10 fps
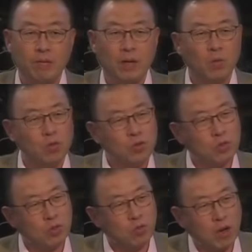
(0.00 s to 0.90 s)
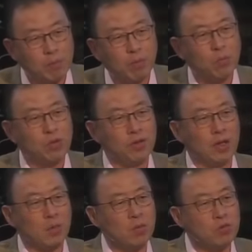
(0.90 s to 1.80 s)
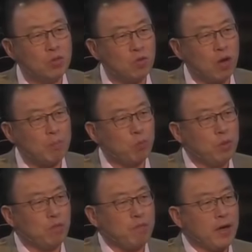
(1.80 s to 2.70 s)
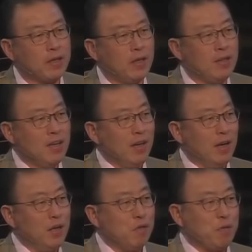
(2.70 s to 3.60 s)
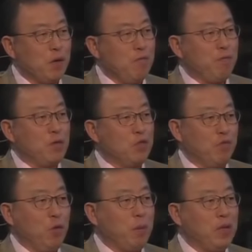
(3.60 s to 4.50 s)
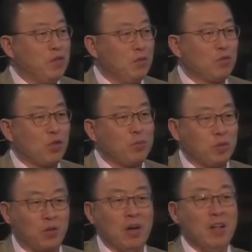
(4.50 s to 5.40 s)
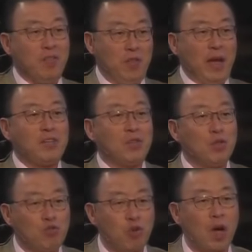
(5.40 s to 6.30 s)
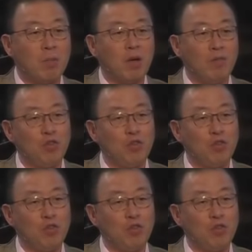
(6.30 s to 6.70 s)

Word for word: I want you to grapple with that. I want you to grapple with the fact that in the very first few pages of Scripture, that's the drama of